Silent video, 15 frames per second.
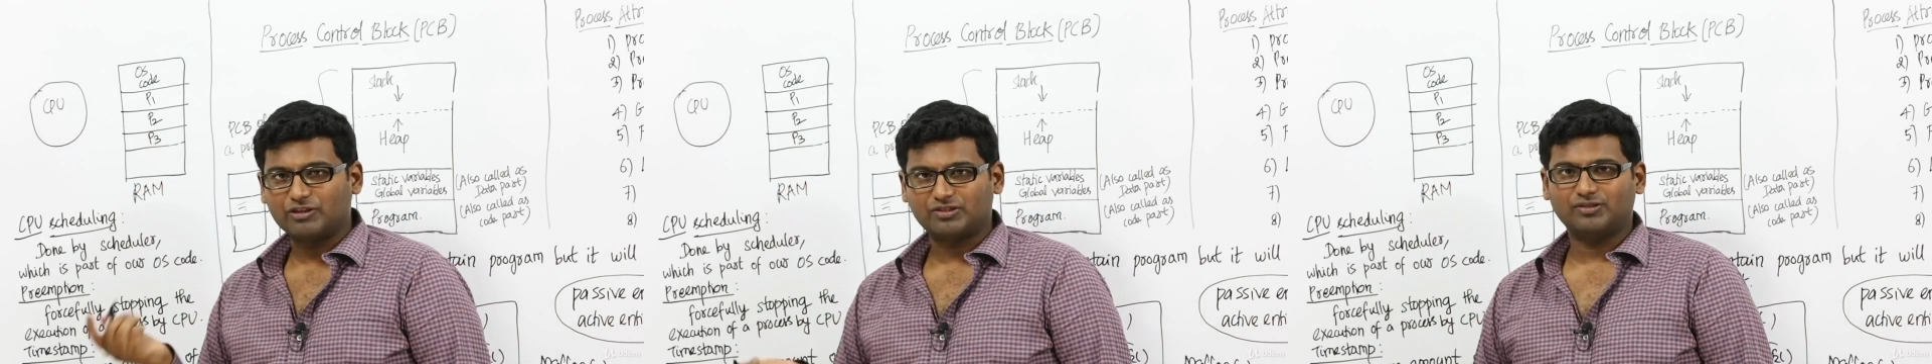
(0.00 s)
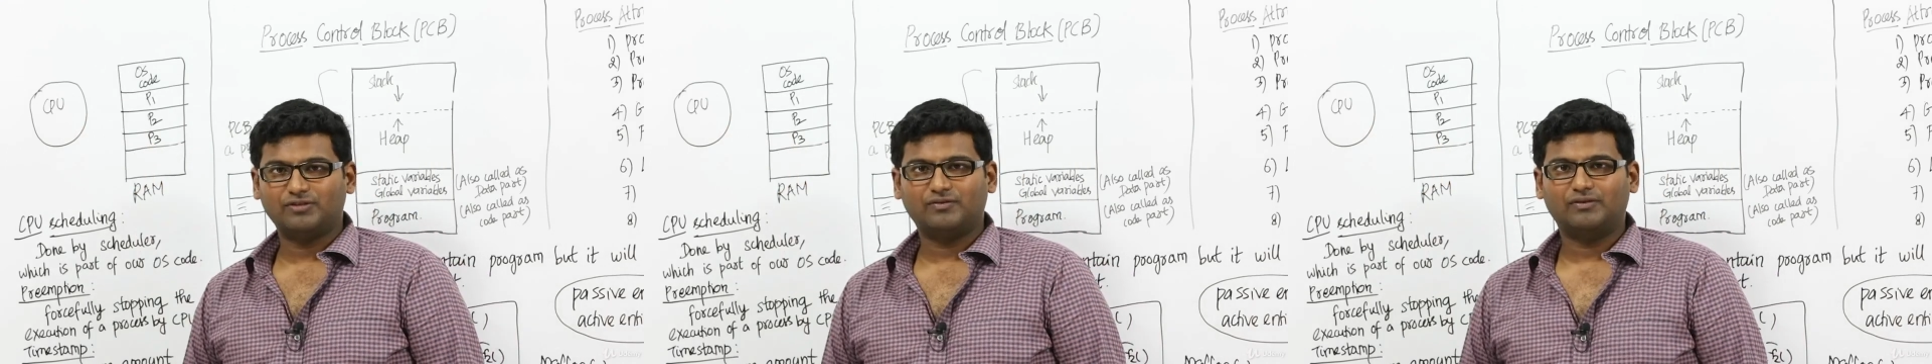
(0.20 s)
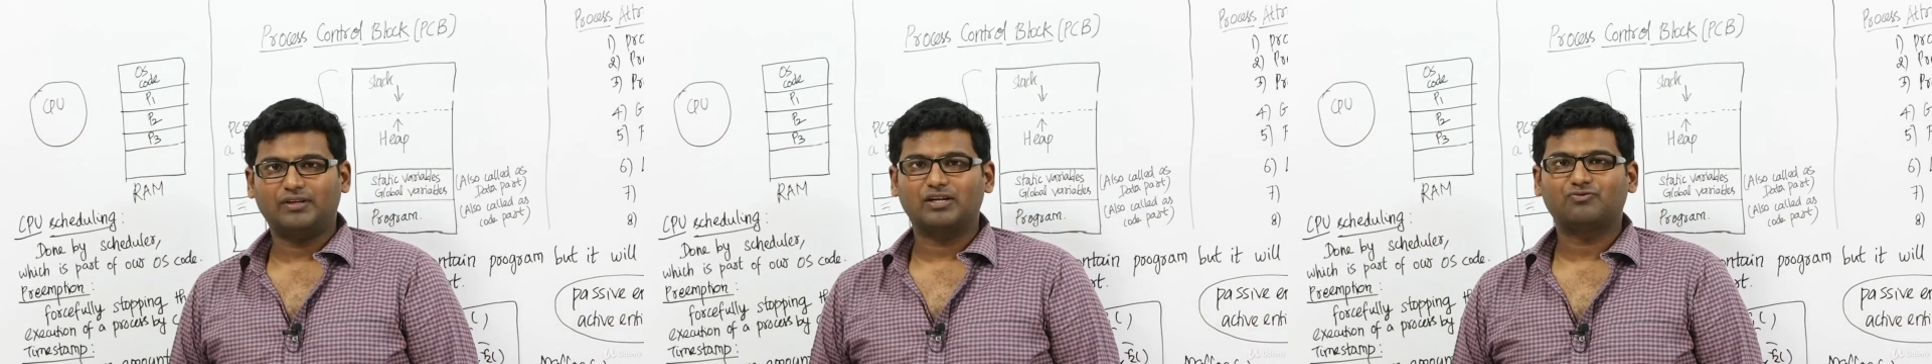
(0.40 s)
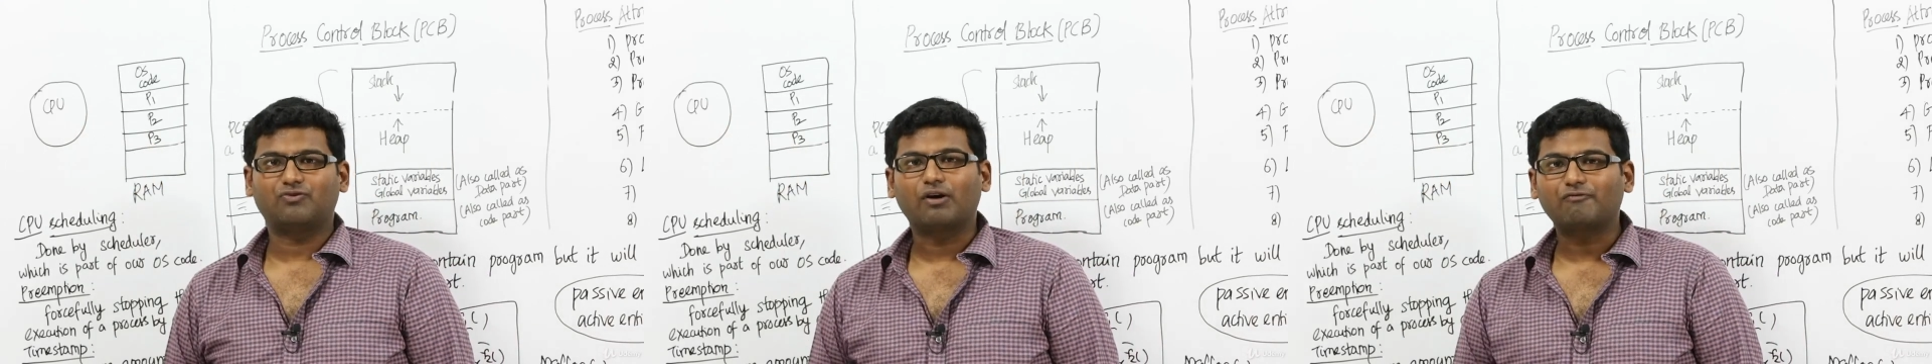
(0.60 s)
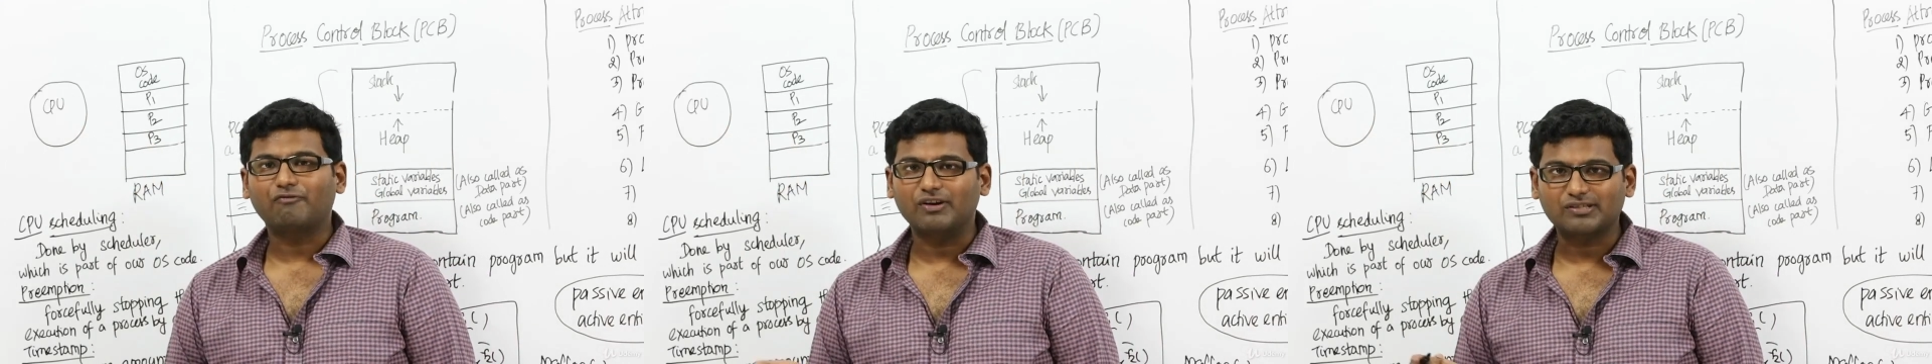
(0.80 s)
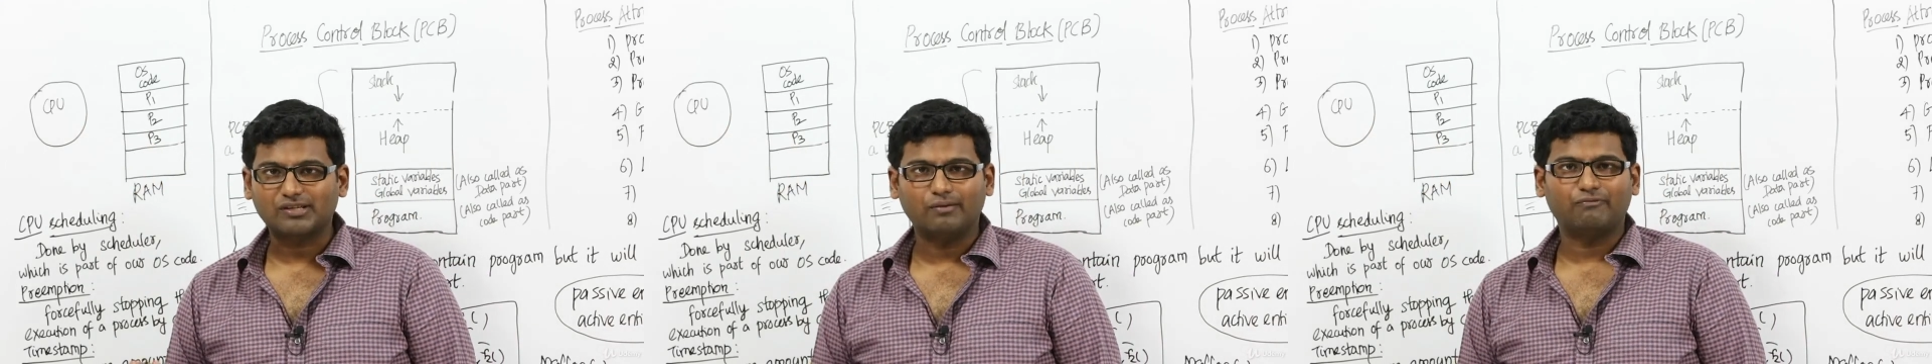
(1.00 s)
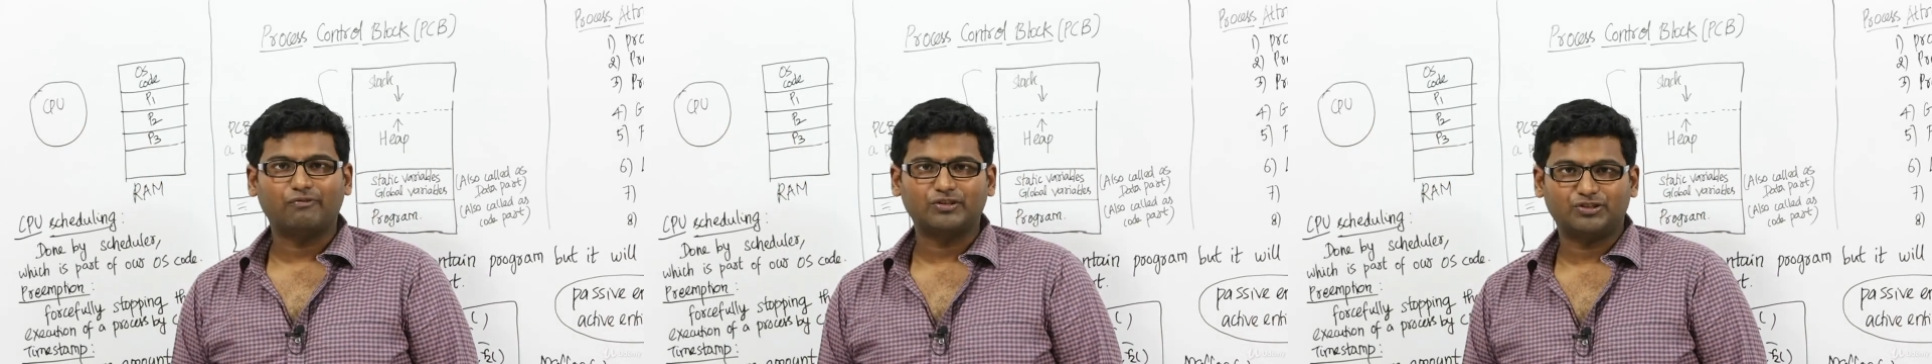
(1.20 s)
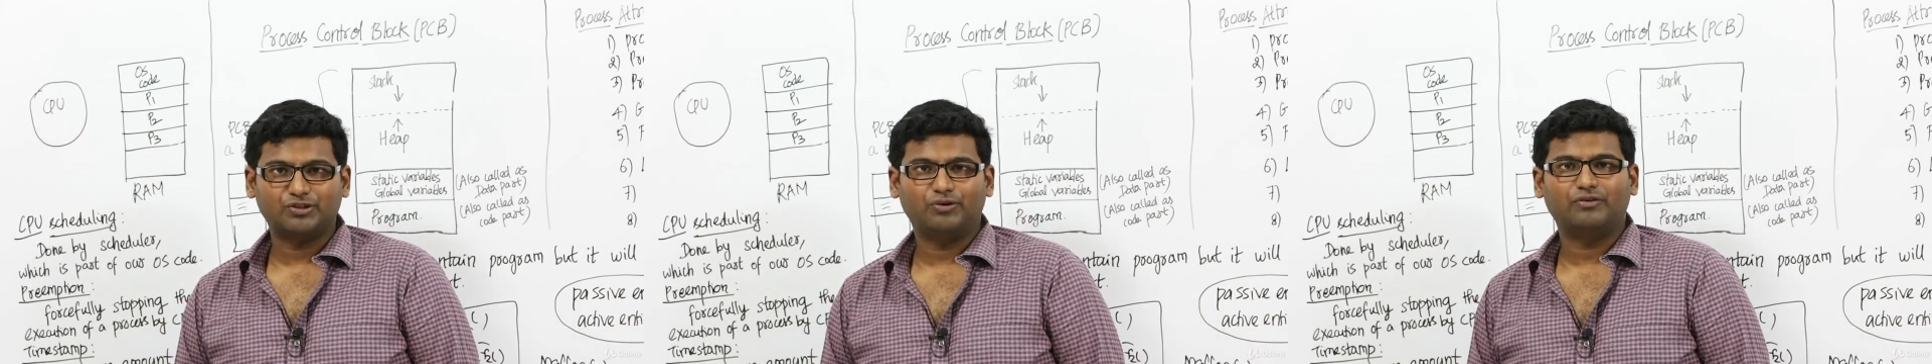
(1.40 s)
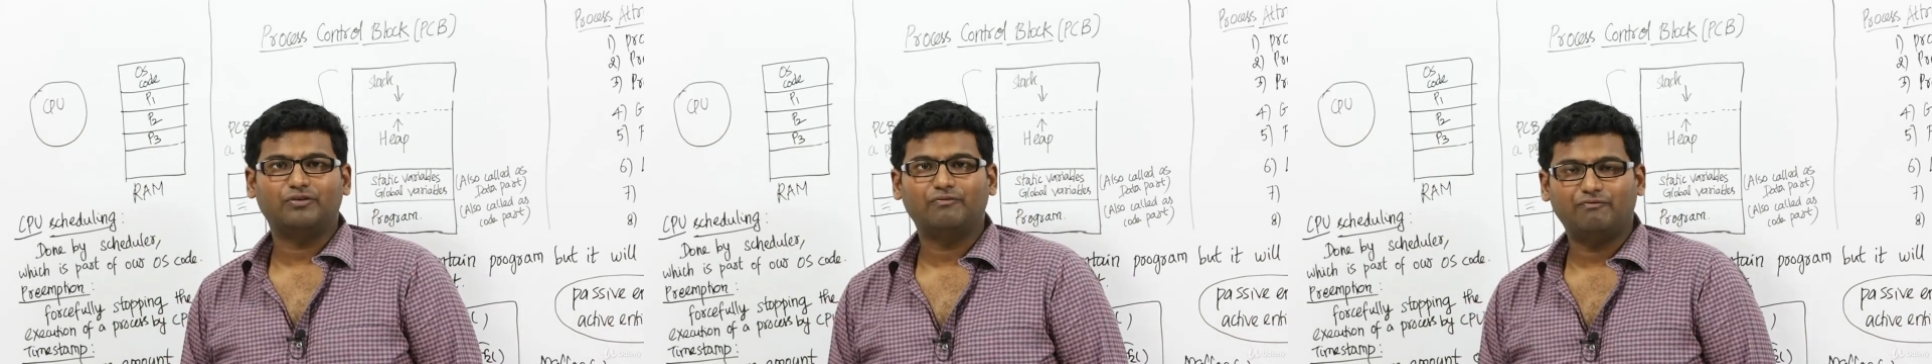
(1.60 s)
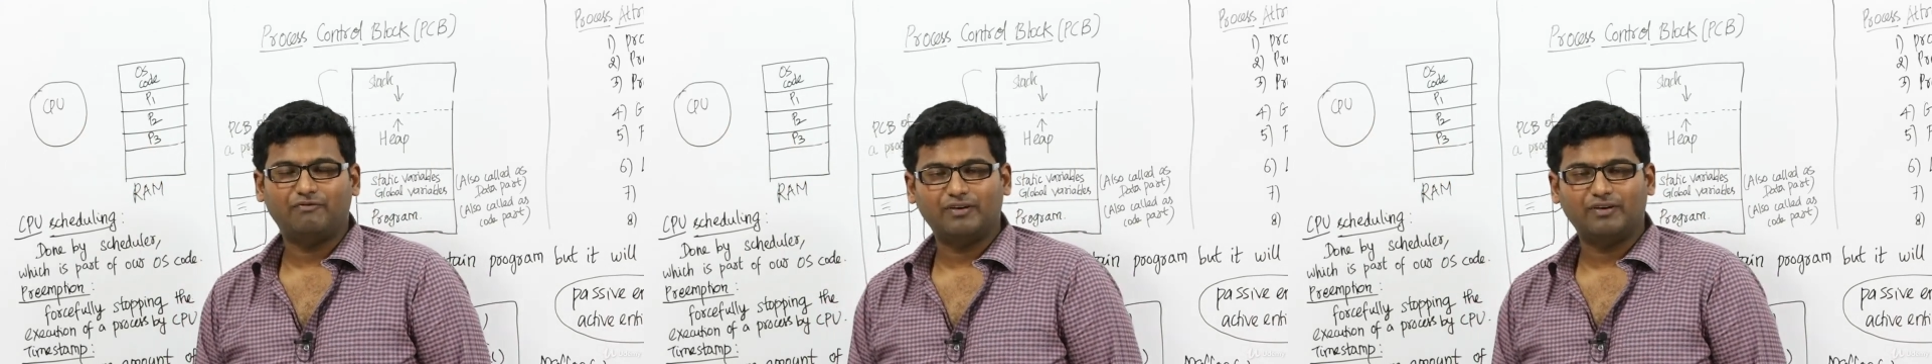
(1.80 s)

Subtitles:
first. That's what first come first served